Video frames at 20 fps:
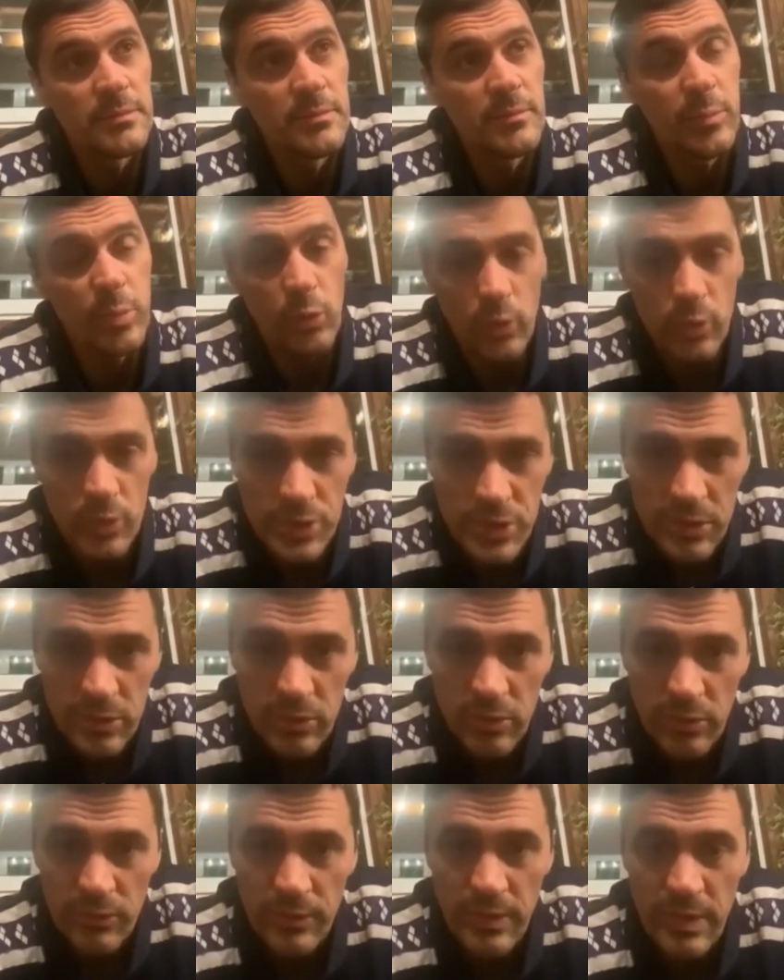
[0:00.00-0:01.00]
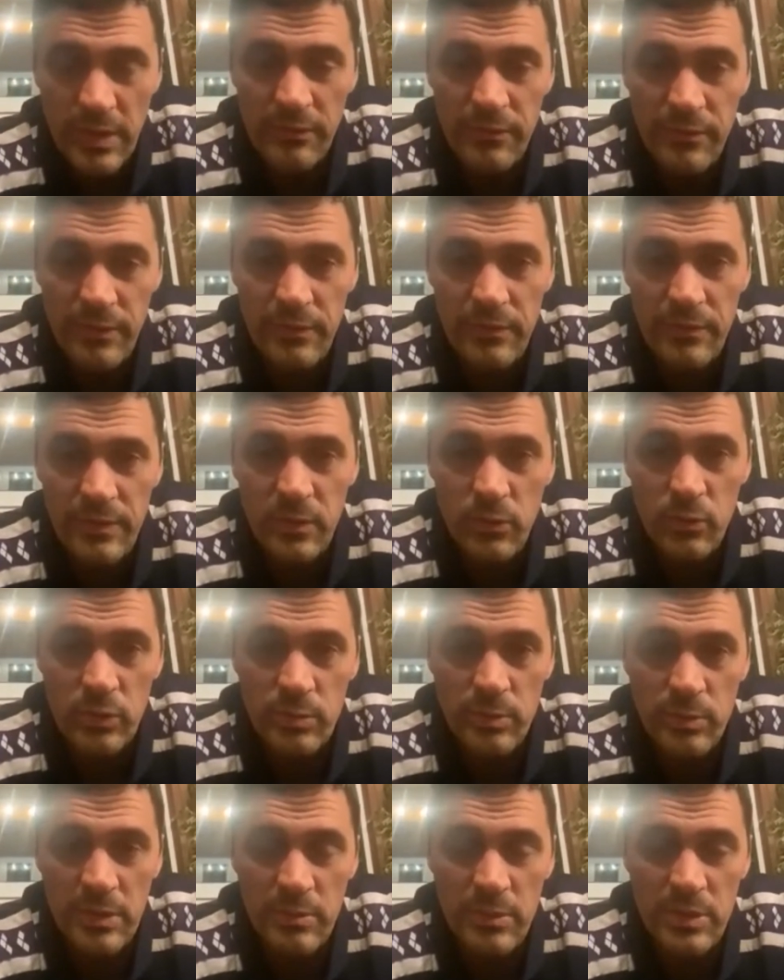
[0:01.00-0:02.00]
portion of that 50 would
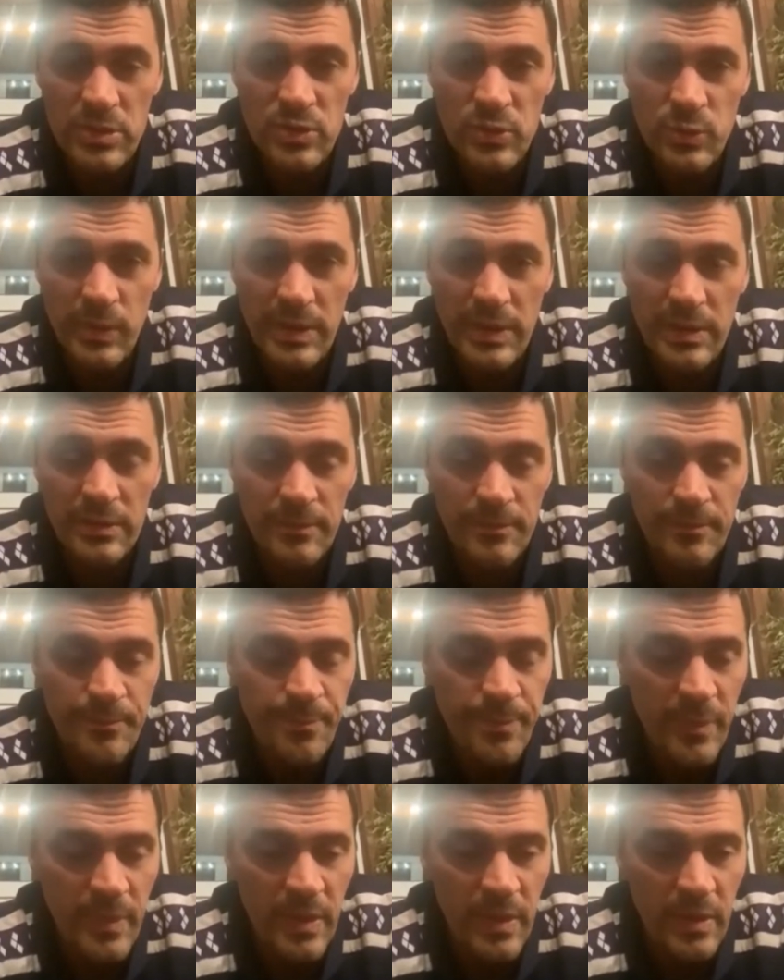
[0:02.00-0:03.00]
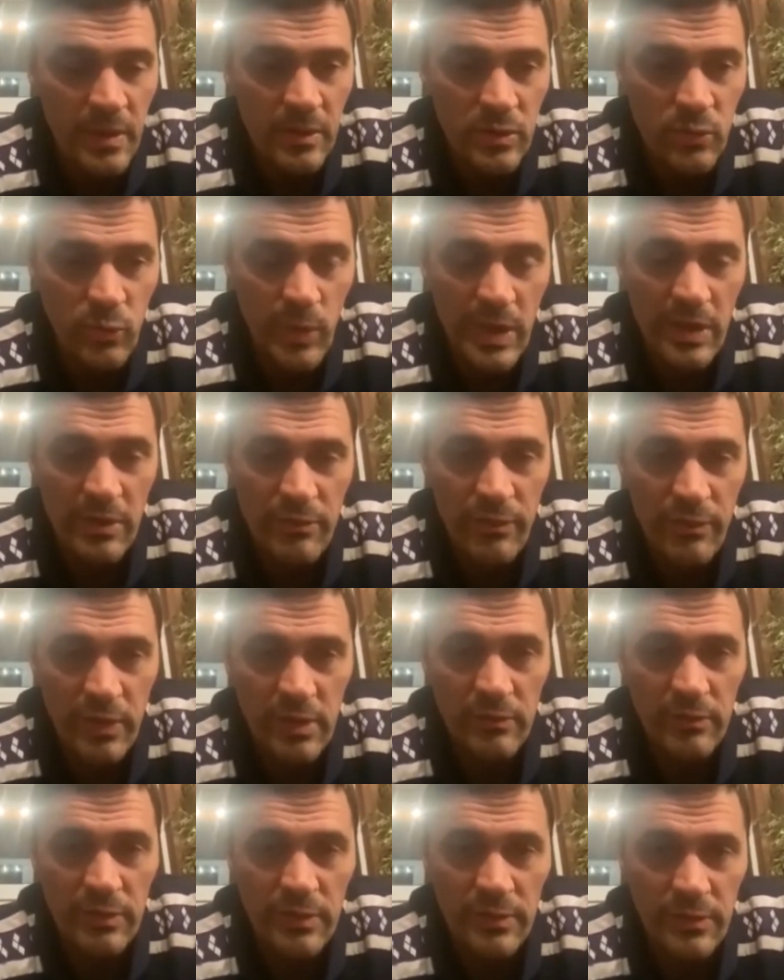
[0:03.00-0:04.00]
be between
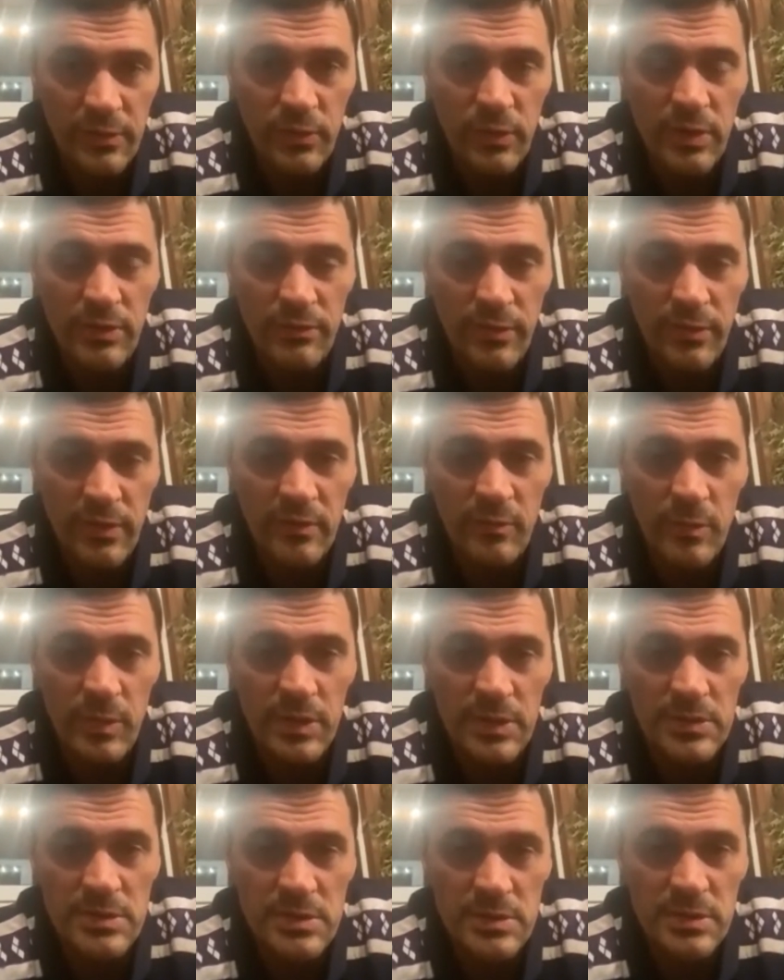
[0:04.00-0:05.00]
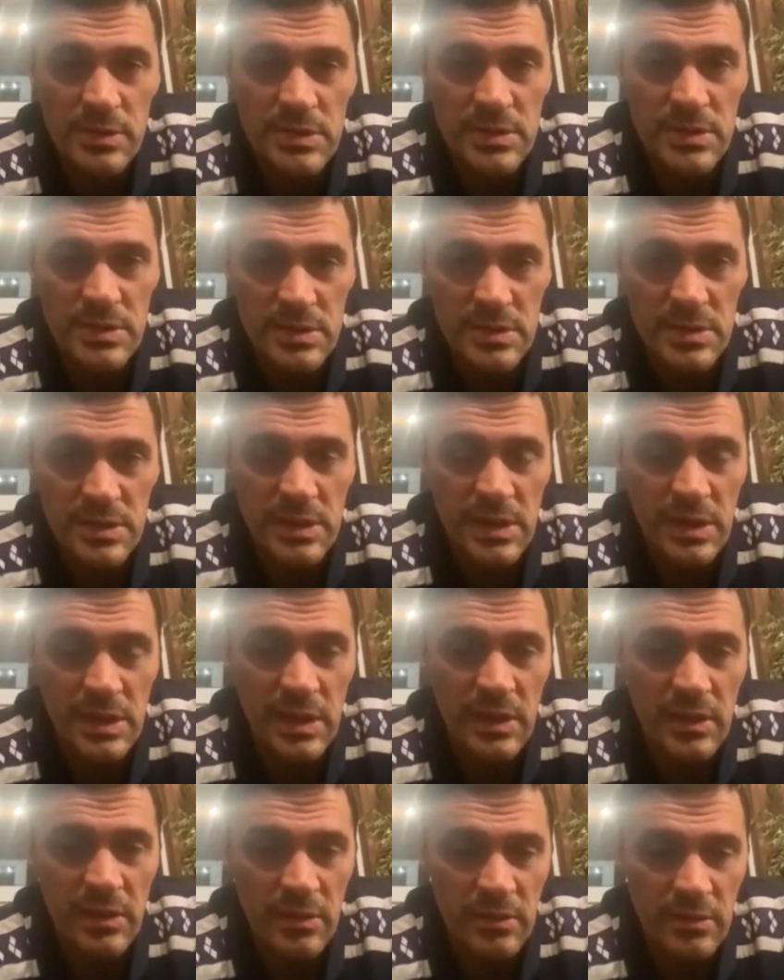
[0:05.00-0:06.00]
25 and 35 meters. This is the
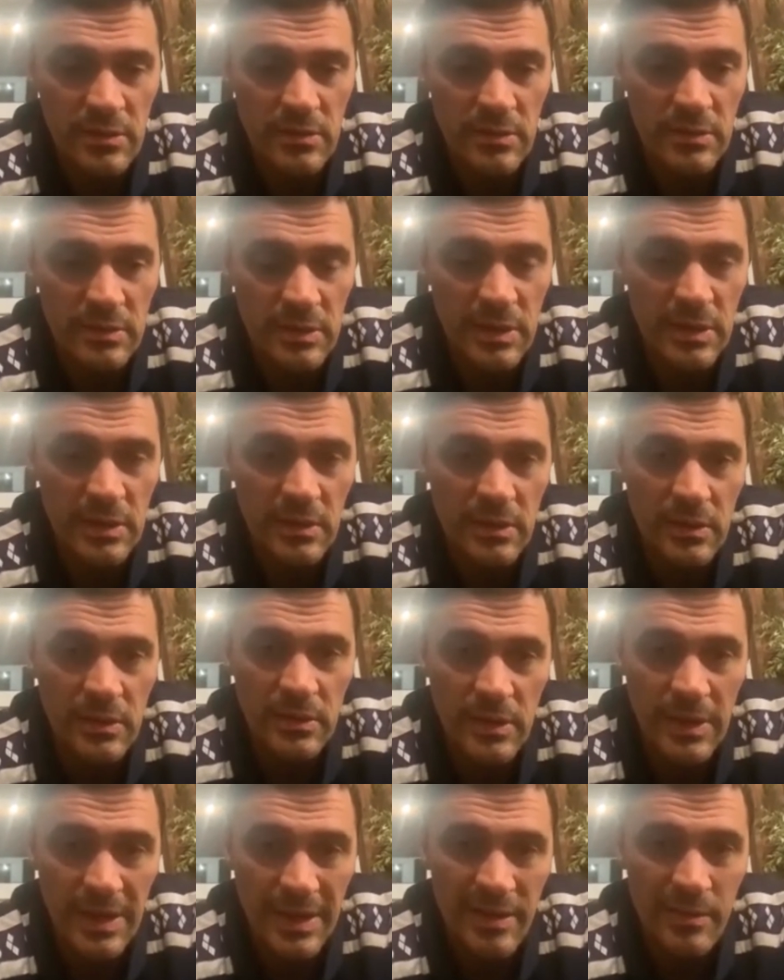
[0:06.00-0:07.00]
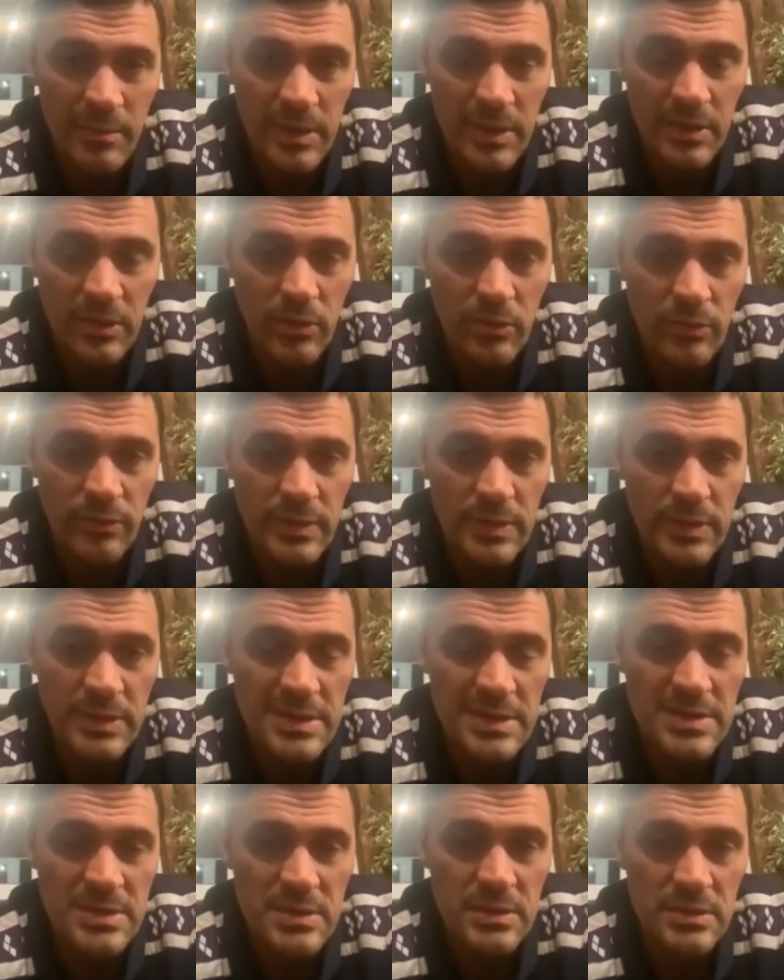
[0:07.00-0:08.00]
key element of the
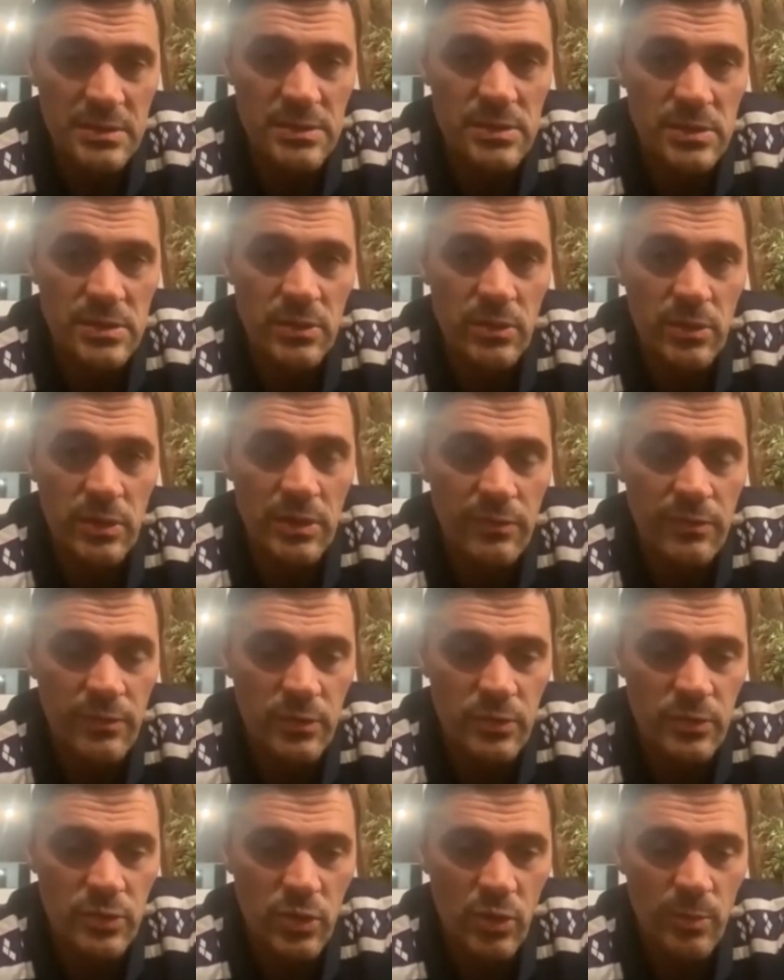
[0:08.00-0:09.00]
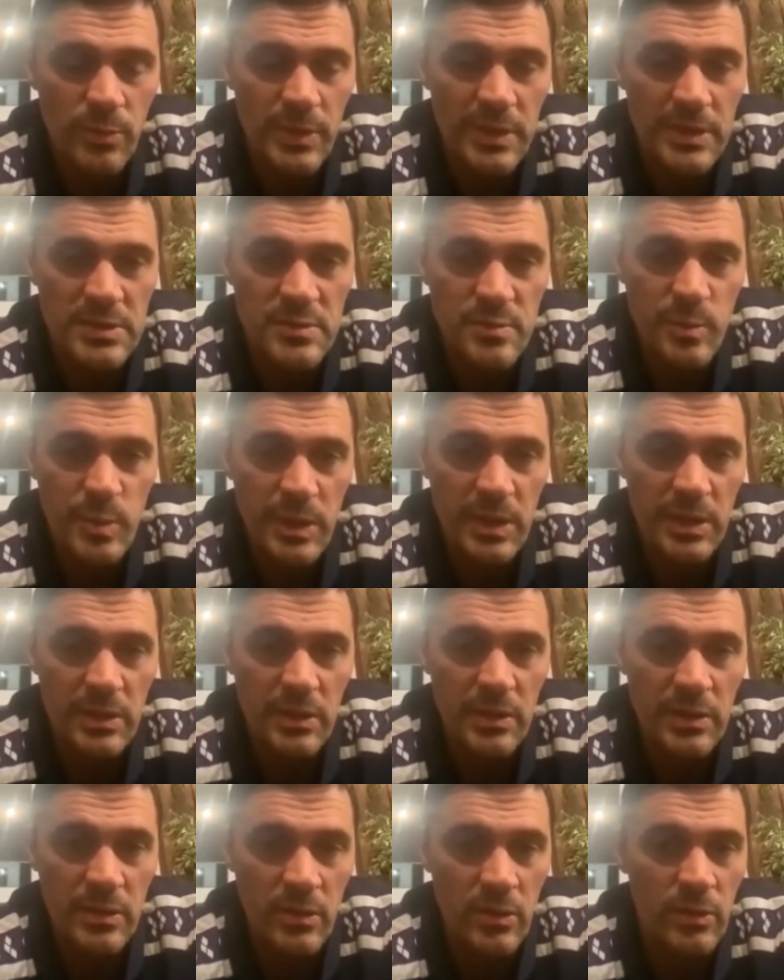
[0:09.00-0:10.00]
distance. You know, if you drop that speed,
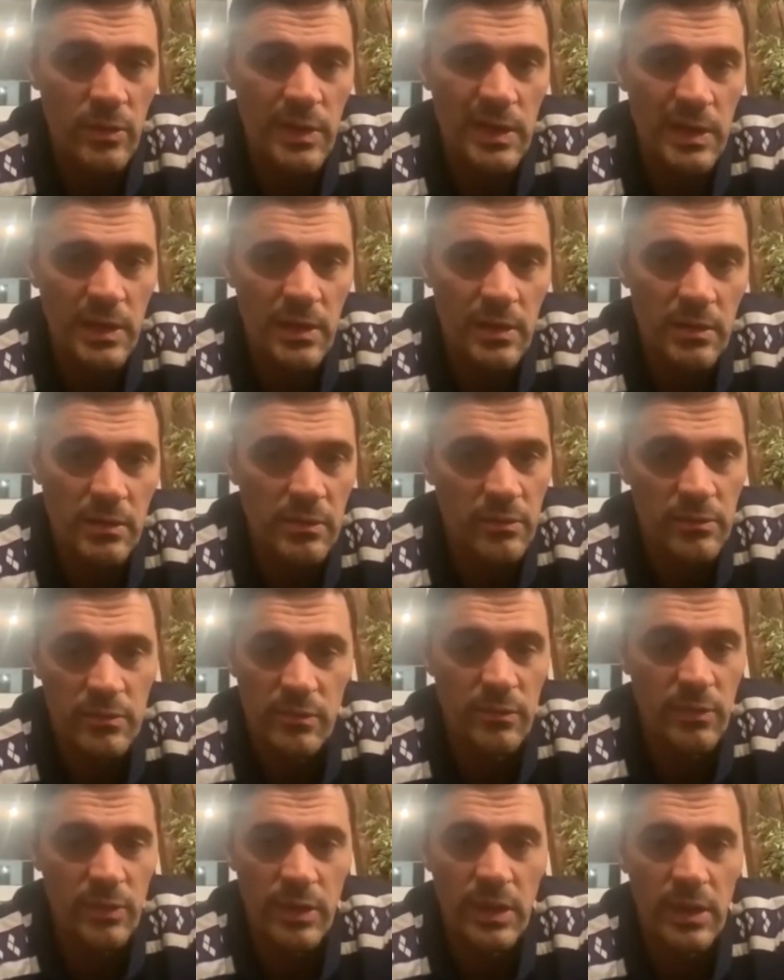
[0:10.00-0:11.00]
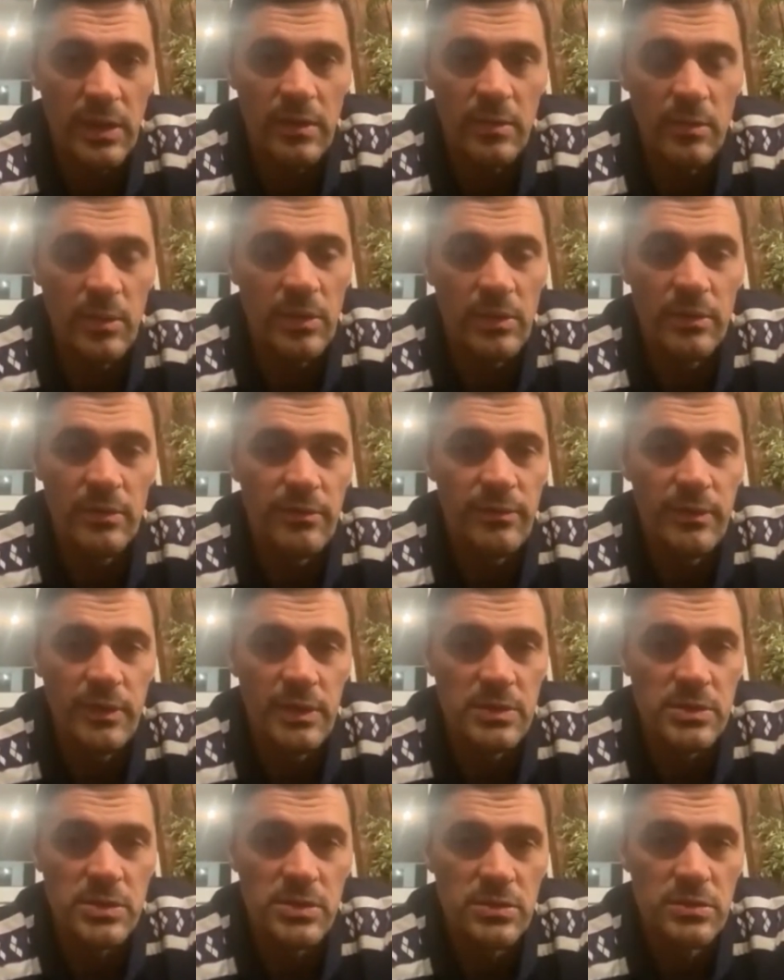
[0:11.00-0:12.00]
you know, there, forget about the
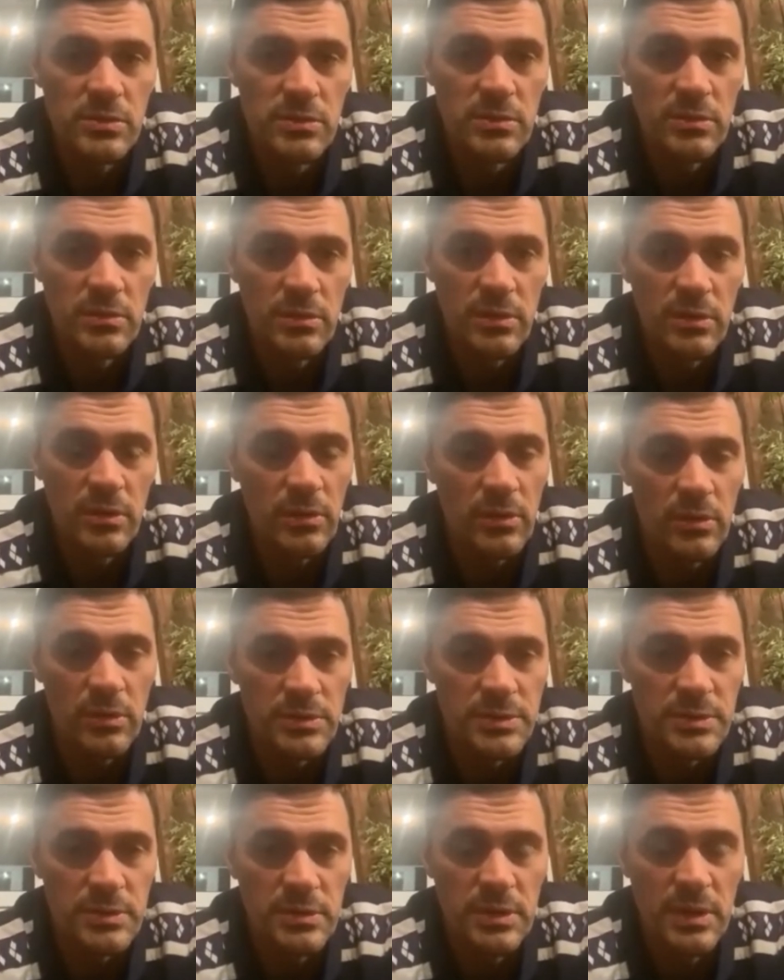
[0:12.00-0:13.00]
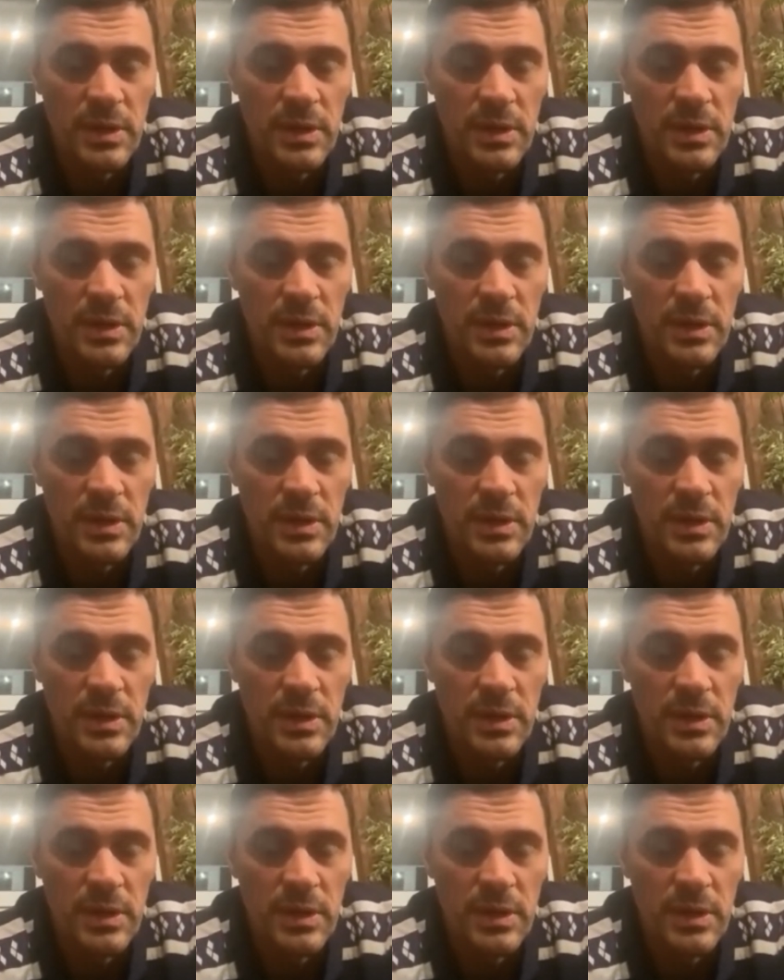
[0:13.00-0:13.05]
finish, you lost.